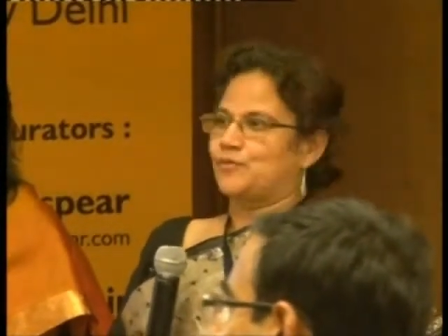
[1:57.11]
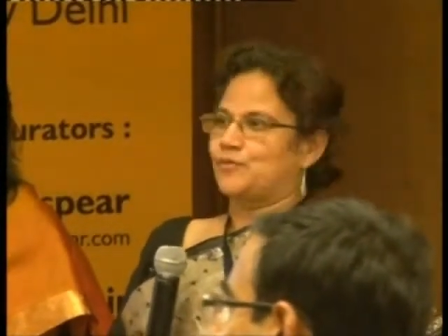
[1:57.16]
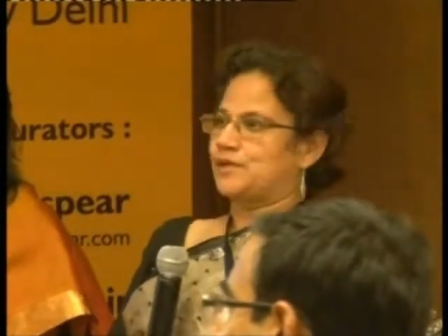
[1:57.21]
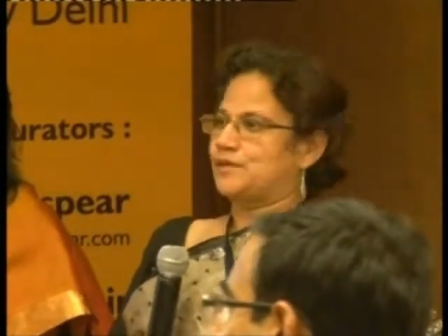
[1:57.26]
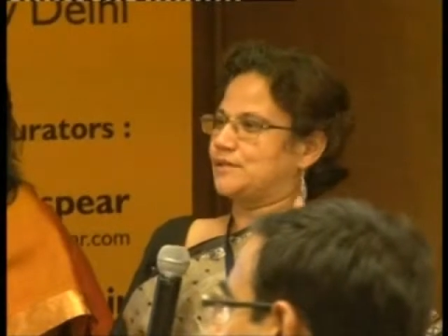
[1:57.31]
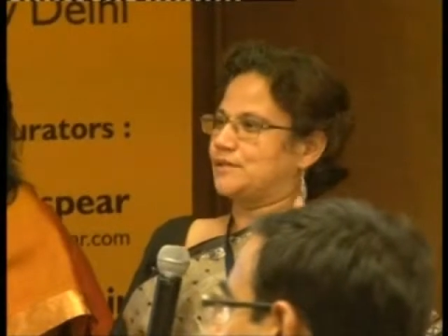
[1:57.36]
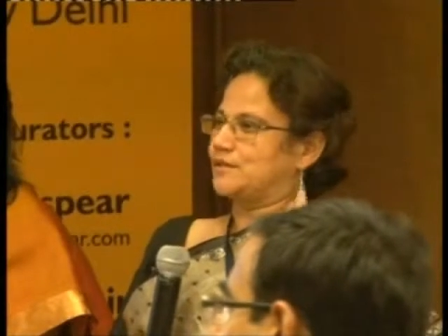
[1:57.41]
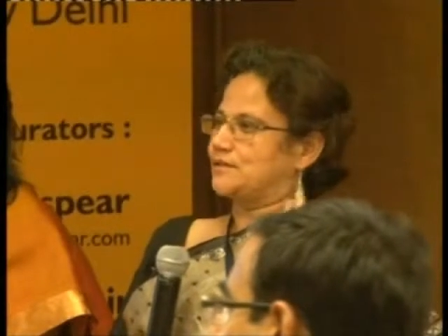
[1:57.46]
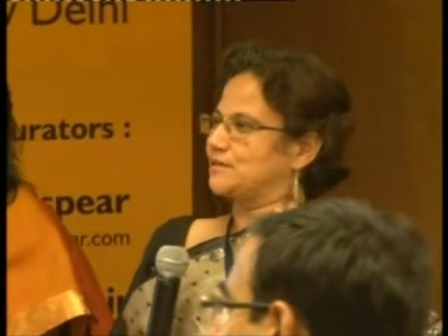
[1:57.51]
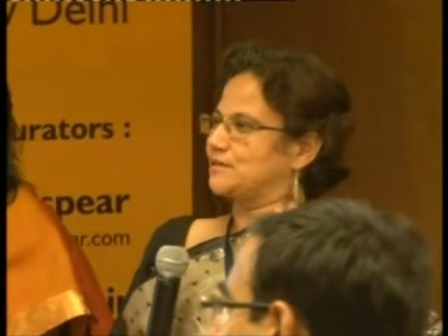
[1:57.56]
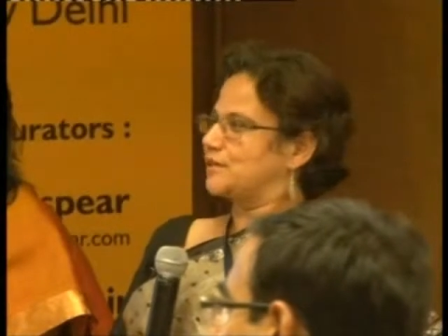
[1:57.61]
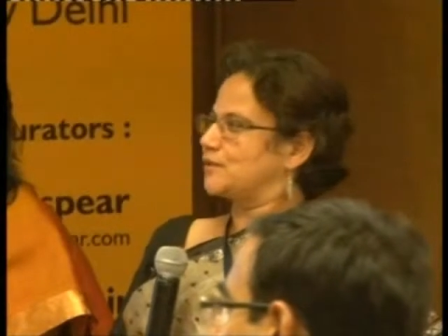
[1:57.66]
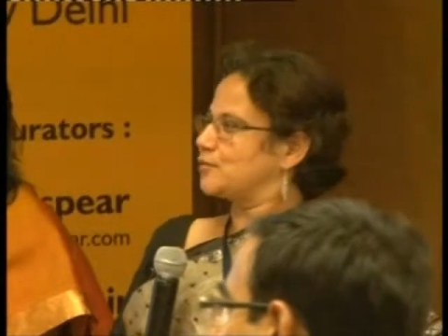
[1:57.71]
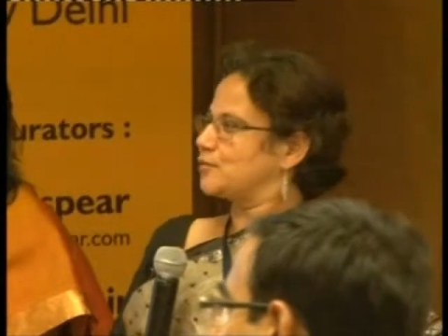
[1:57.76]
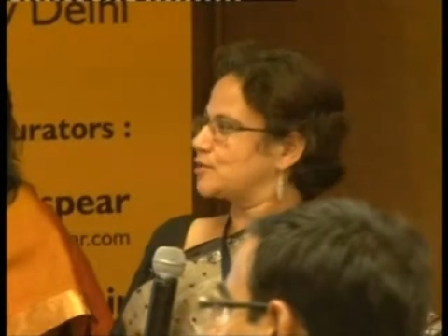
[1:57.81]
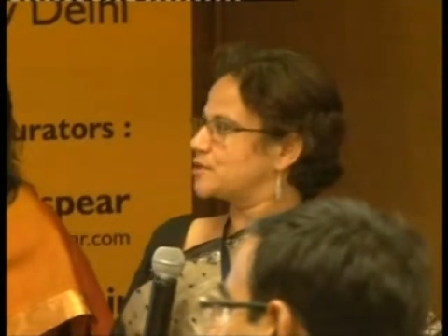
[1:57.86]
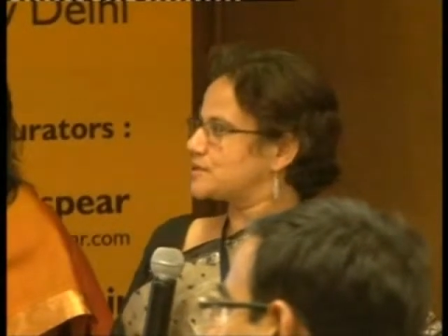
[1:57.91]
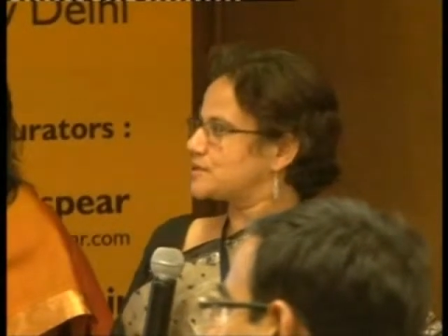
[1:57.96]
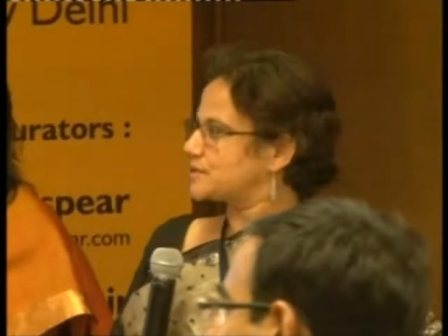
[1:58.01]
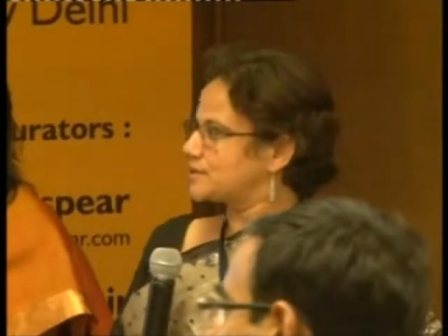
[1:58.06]
whether
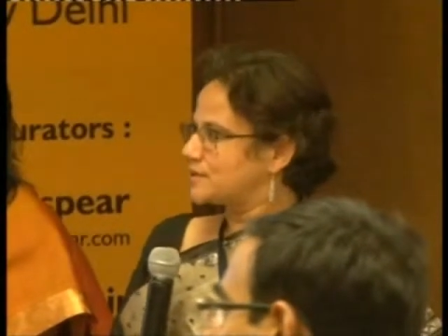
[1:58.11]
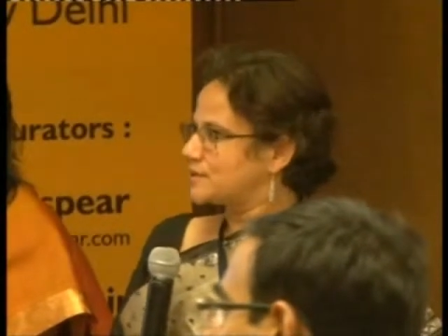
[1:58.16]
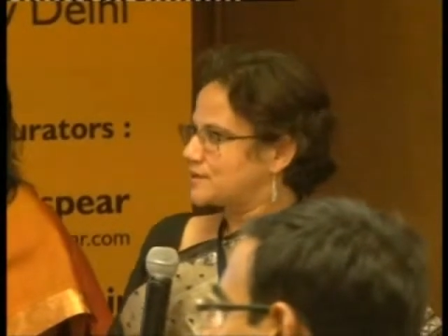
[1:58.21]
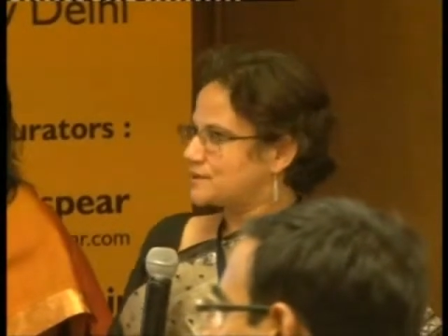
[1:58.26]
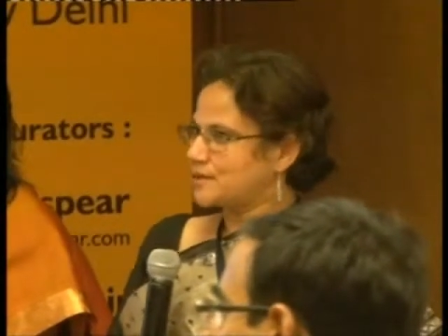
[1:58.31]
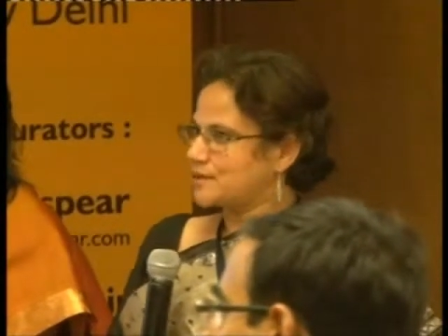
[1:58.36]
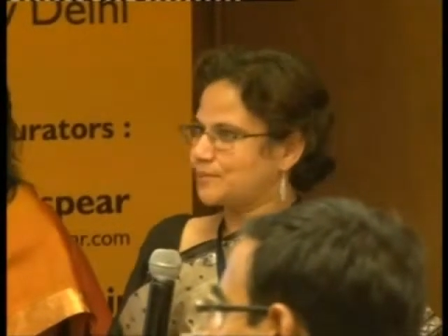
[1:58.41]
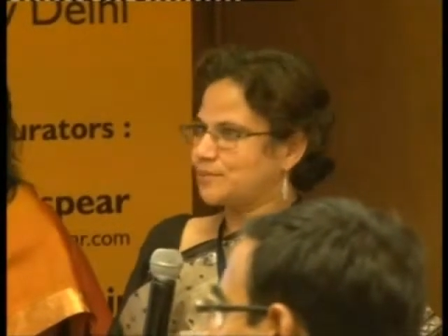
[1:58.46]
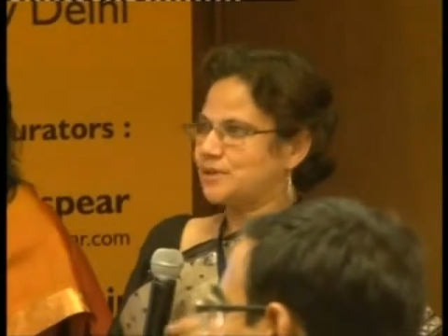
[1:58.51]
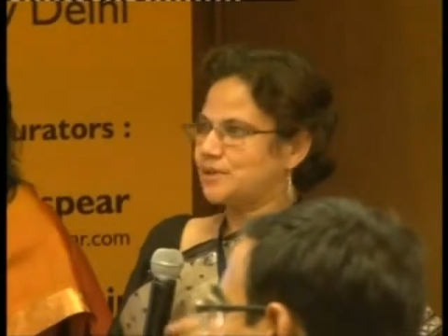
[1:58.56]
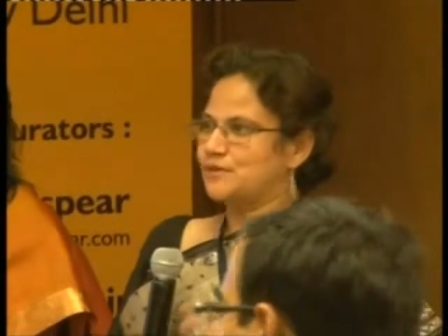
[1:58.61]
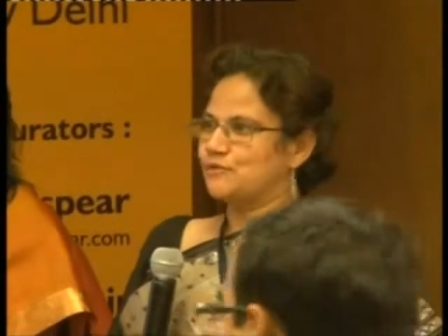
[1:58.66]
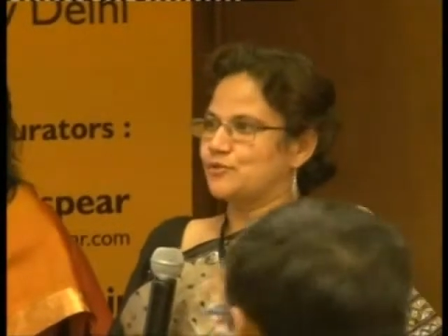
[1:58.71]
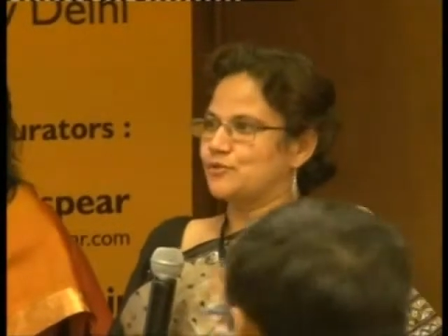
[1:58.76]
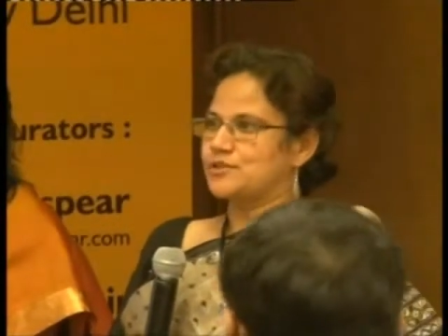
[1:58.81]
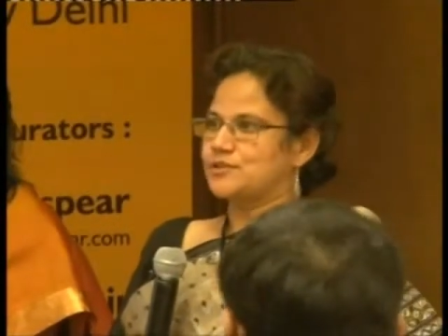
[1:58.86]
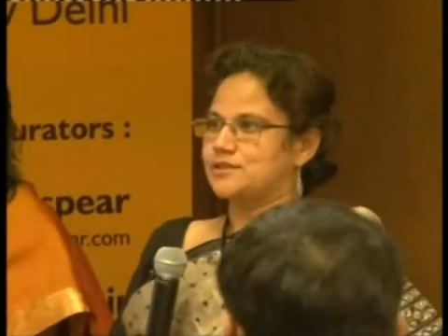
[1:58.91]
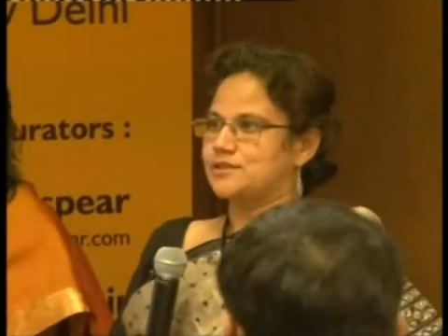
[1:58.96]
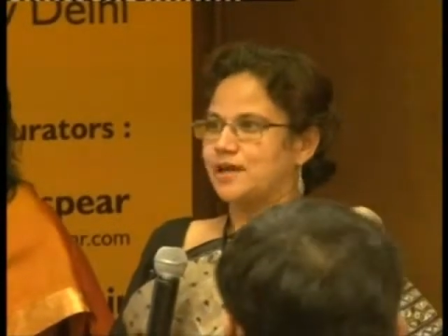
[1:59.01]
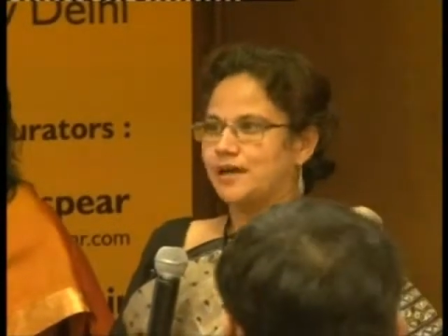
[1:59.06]
there was something
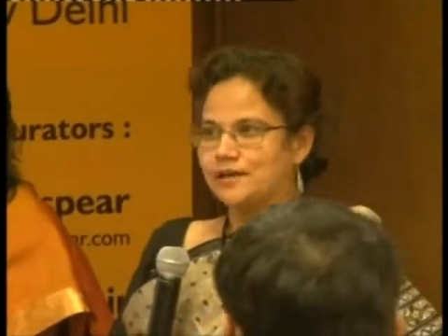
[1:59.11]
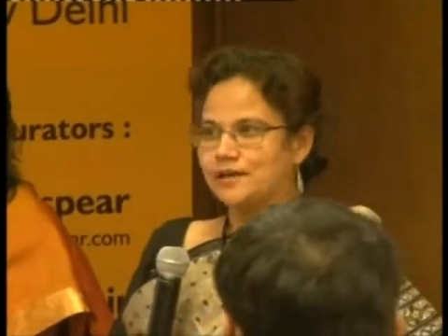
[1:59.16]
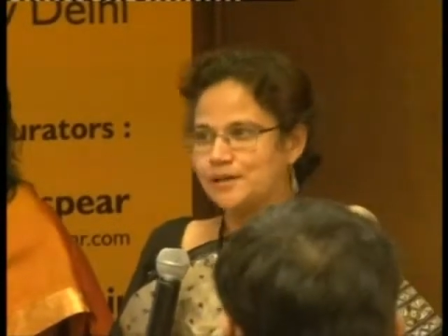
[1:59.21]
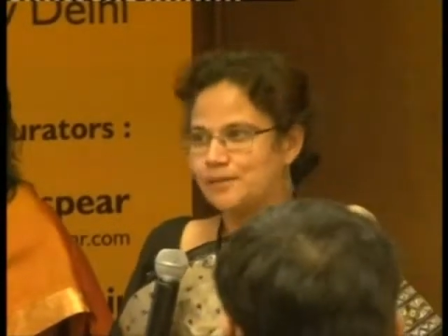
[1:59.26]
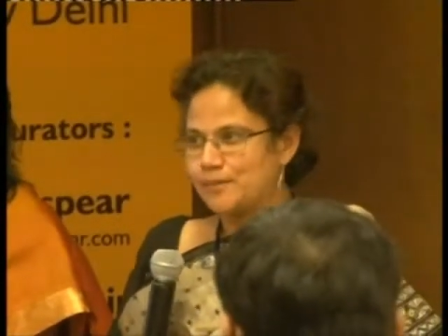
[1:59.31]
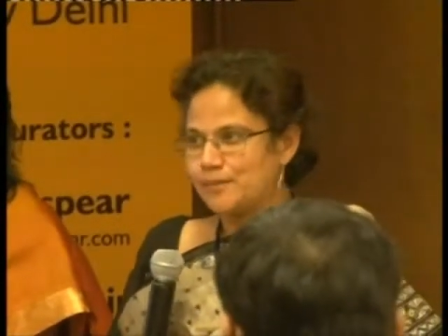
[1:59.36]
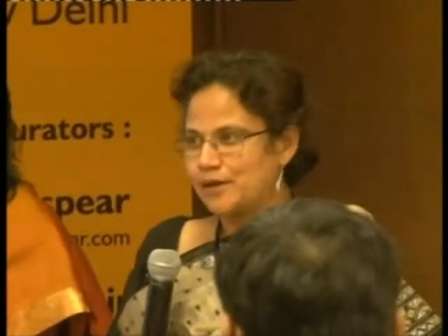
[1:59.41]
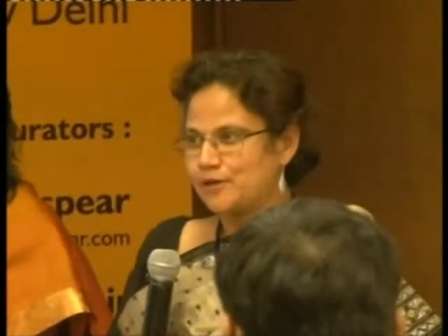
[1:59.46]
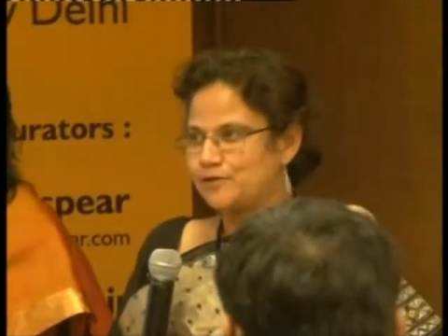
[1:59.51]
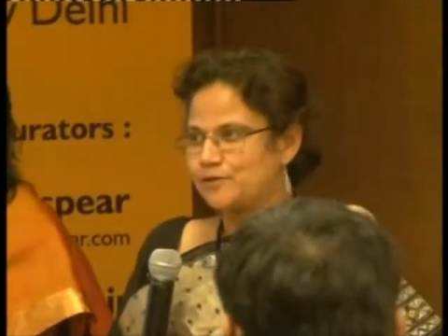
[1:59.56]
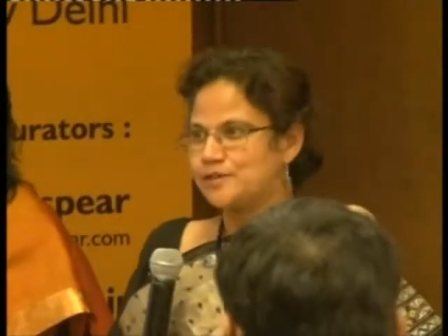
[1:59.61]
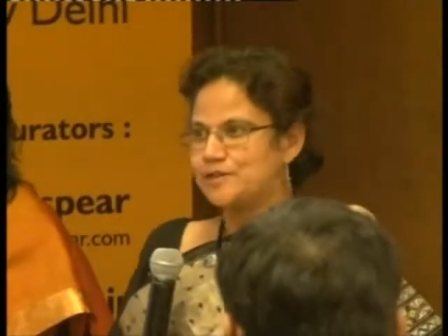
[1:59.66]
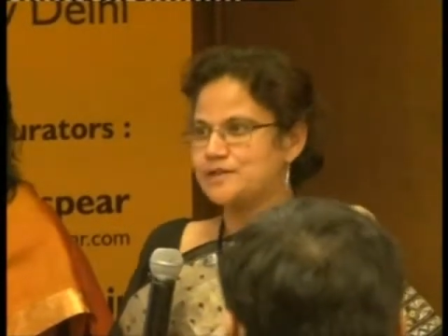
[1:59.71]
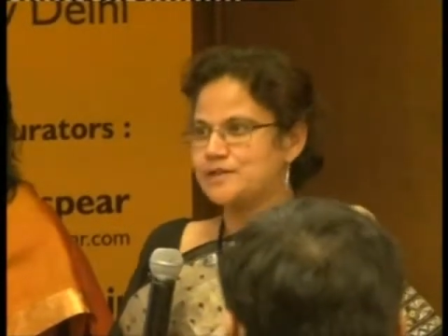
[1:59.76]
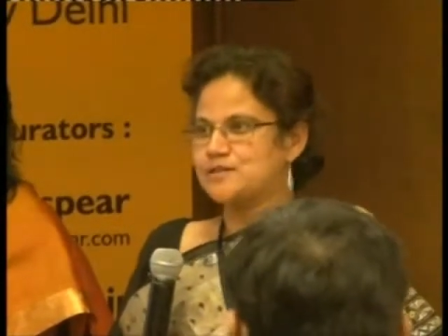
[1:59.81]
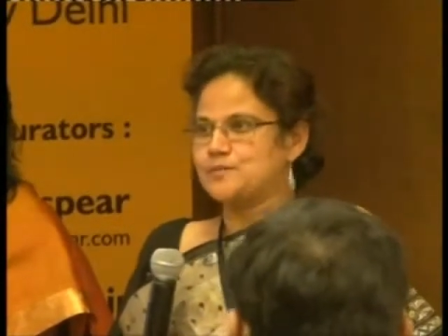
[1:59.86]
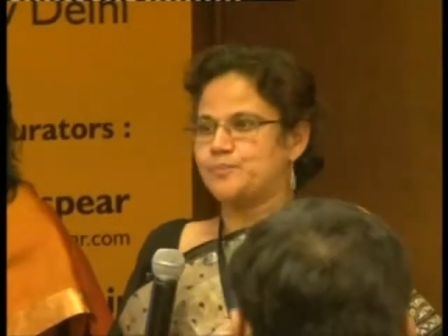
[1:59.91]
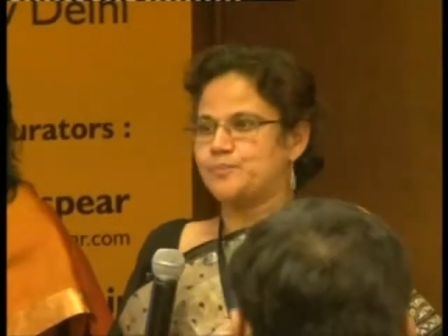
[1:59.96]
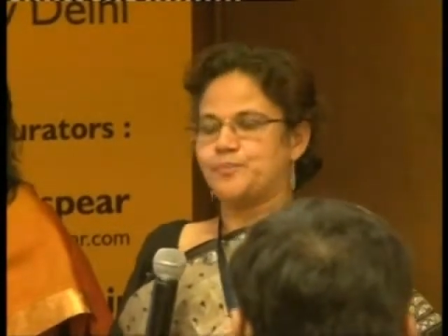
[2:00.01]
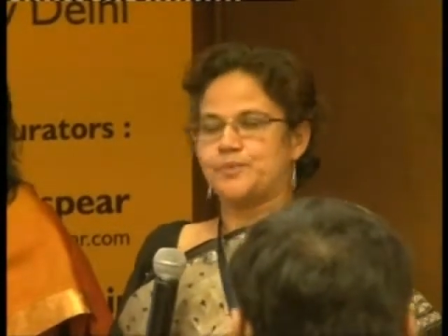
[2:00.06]
was done about
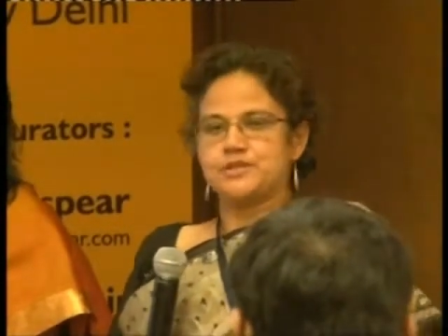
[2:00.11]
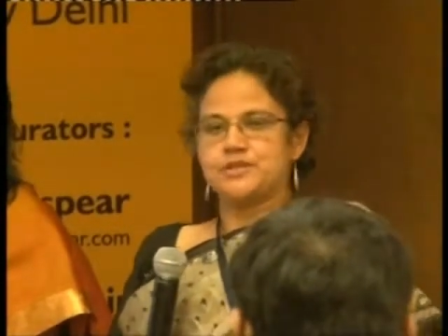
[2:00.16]
these,